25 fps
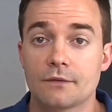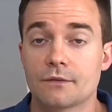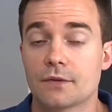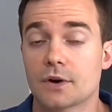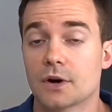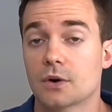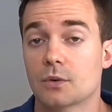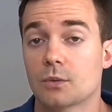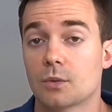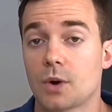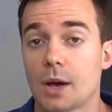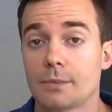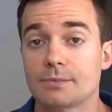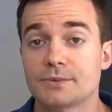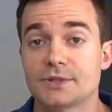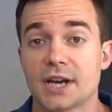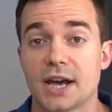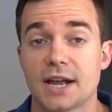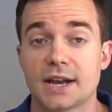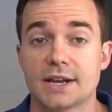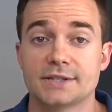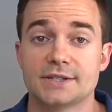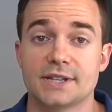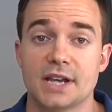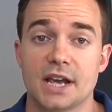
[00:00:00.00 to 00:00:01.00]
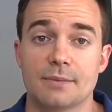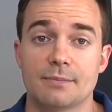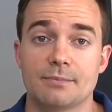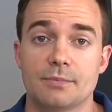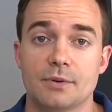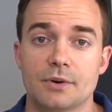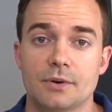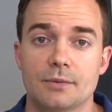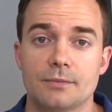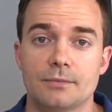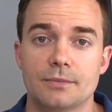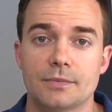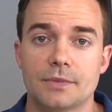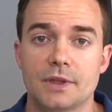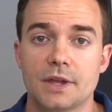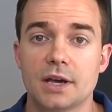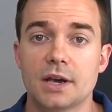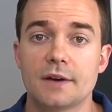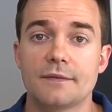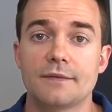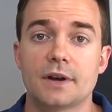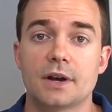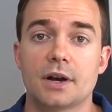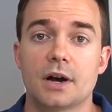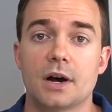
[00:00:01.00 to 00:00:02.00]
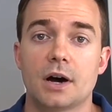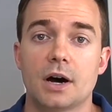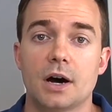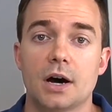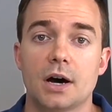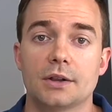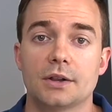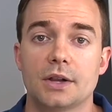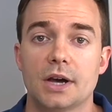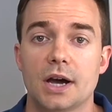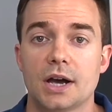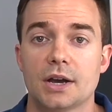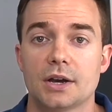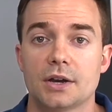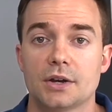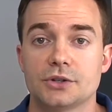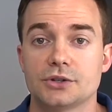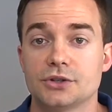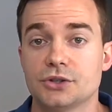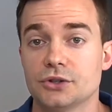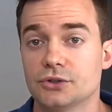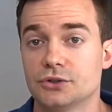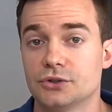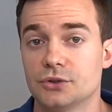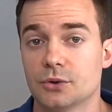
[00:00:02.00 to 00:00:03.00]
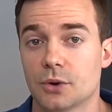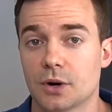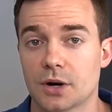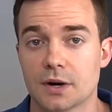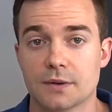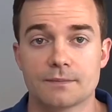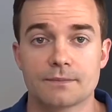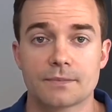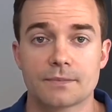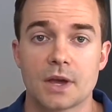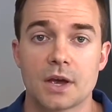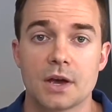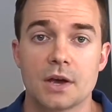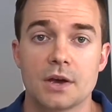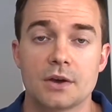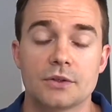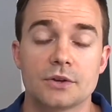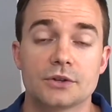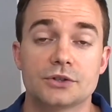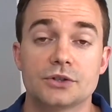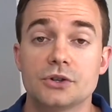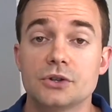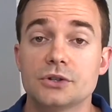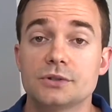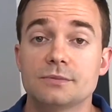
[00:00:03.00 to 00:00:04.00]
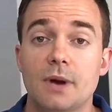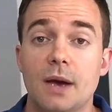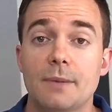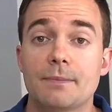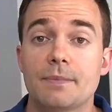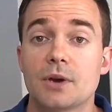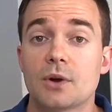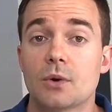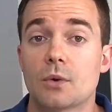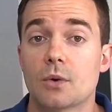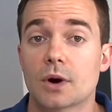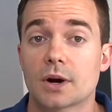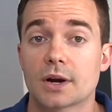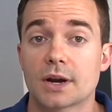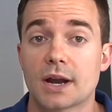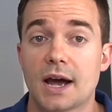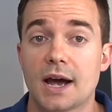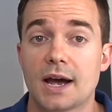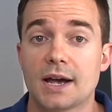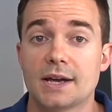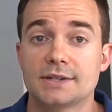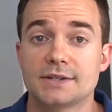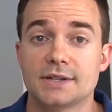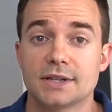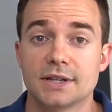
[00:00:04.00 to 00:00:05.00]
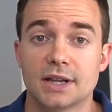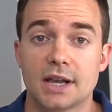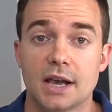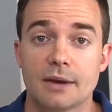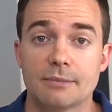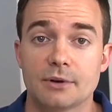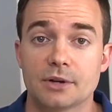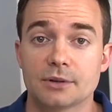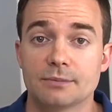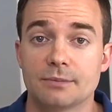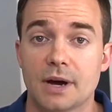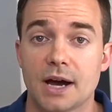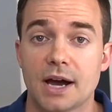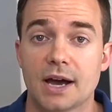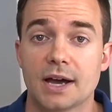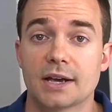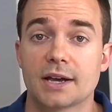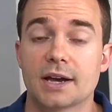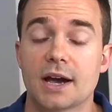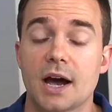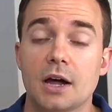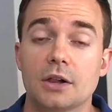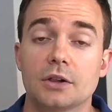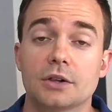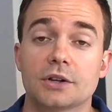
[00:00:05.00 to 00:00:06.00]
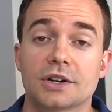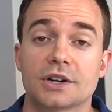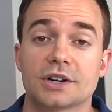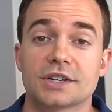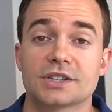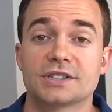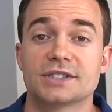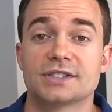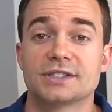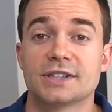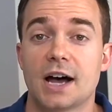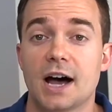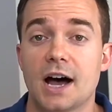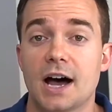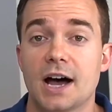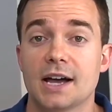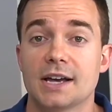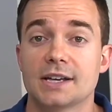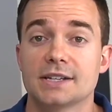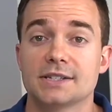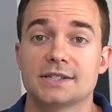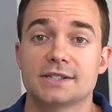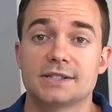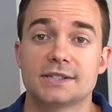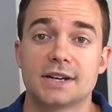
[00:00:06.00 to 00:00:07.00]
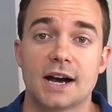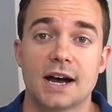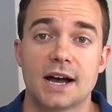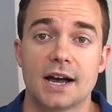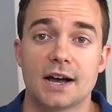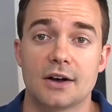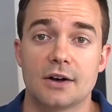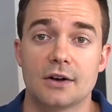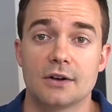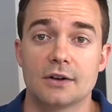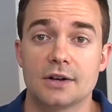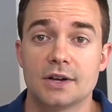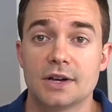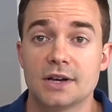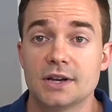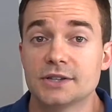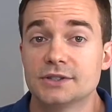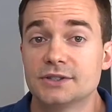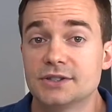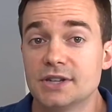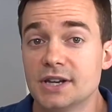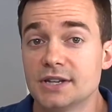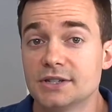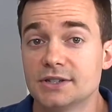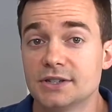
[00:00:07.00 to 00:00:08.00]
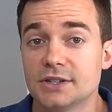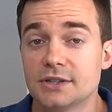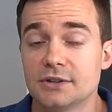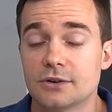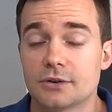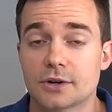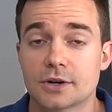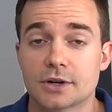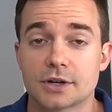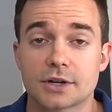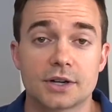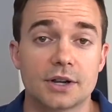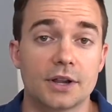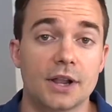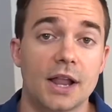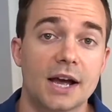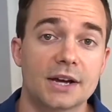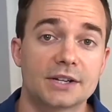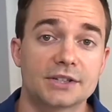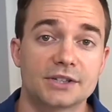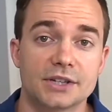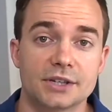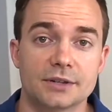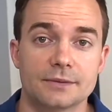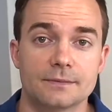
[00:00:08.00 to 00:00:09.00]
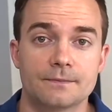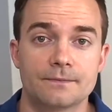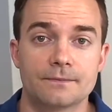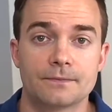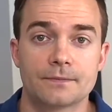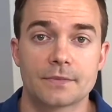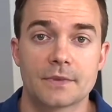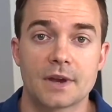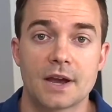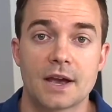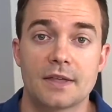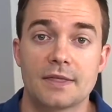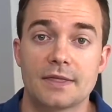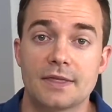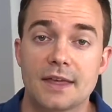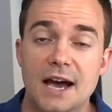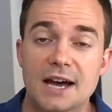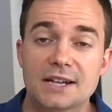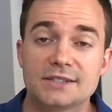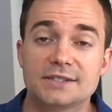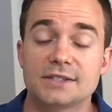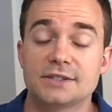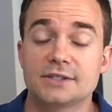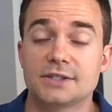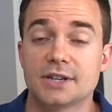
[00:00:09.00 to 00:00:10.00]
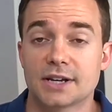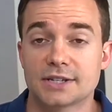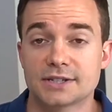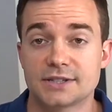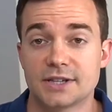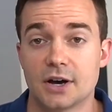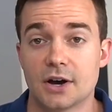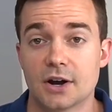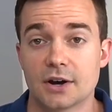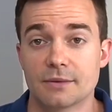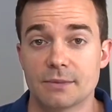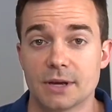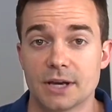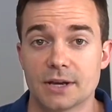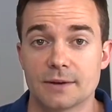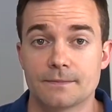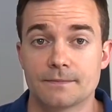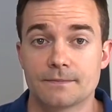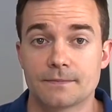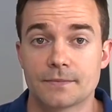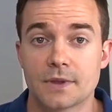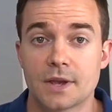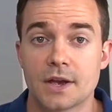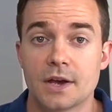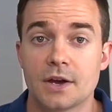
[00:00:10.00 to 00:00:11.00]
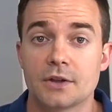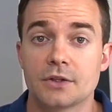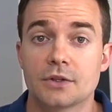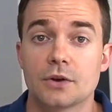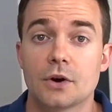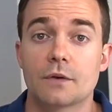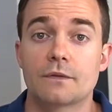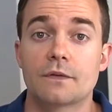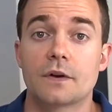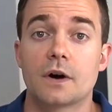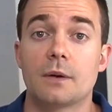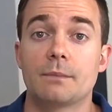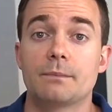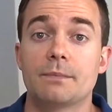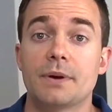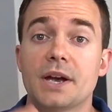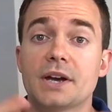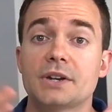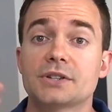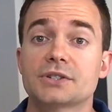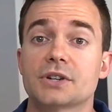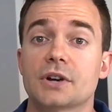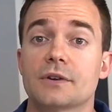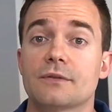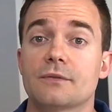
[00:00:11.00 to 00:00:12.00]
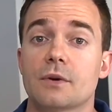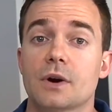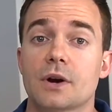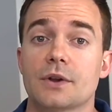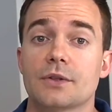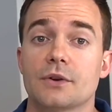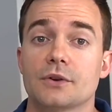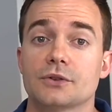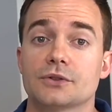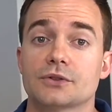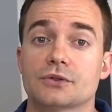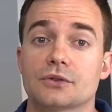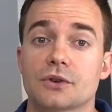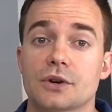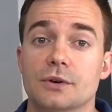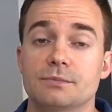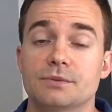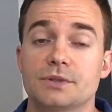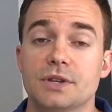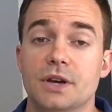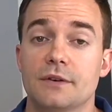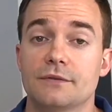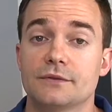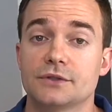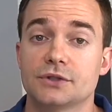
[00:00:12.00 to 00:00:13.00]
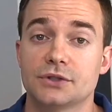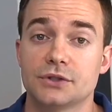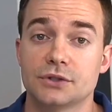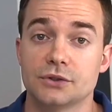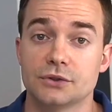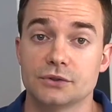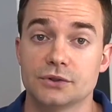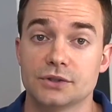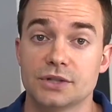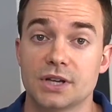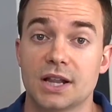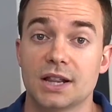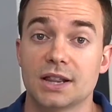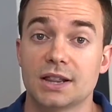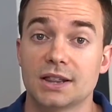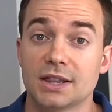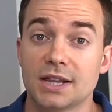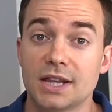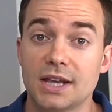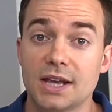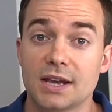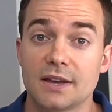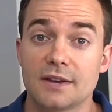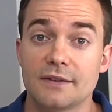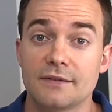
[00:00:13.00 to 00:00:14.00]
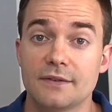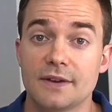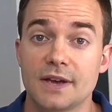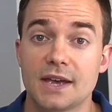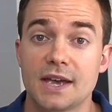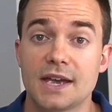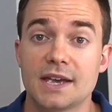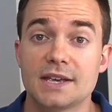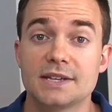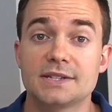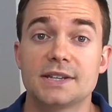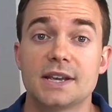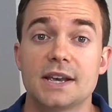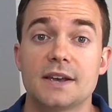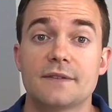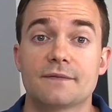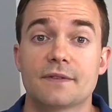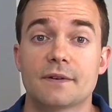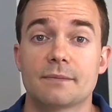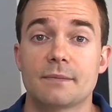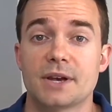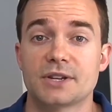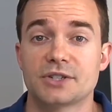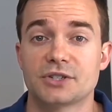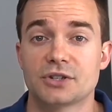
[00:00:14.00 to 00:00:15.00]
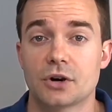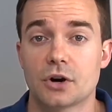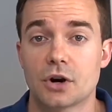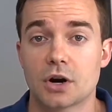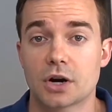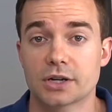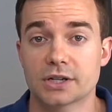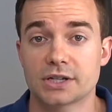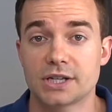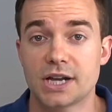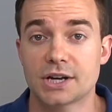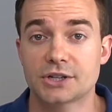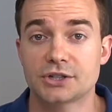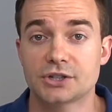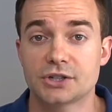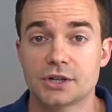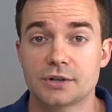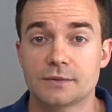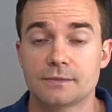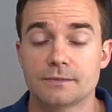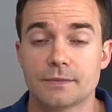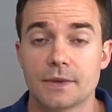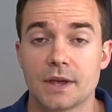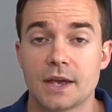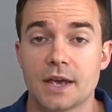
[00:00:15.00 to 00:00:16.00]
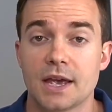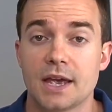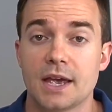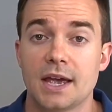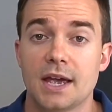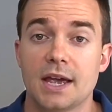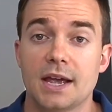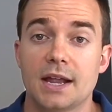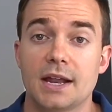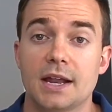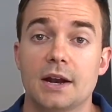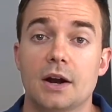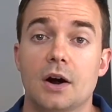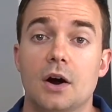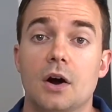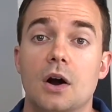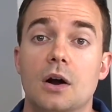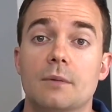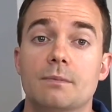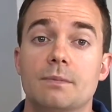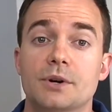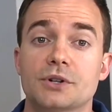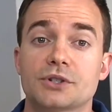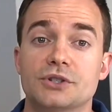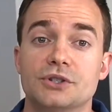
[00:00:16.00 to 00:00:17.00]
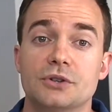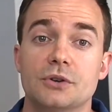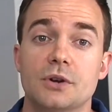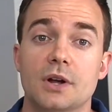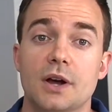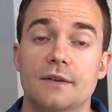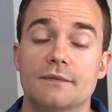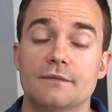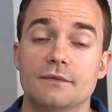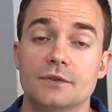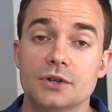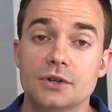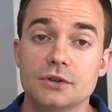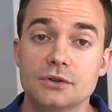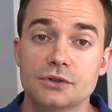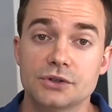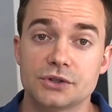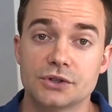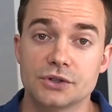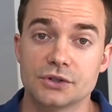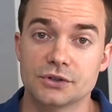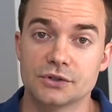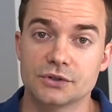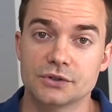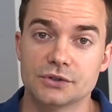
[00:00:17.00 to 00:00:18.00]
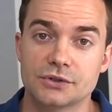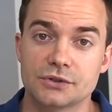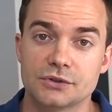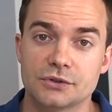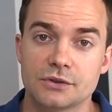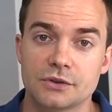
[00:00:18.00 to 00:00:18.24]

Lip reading: For a website example, think of an online shoe store. The shoes might be organized and labeled by color, size, style, season, or collection. That's a taxonomy. The overall picture of where those groups of shoes live is the information architecture. In our pursuit of new shoes,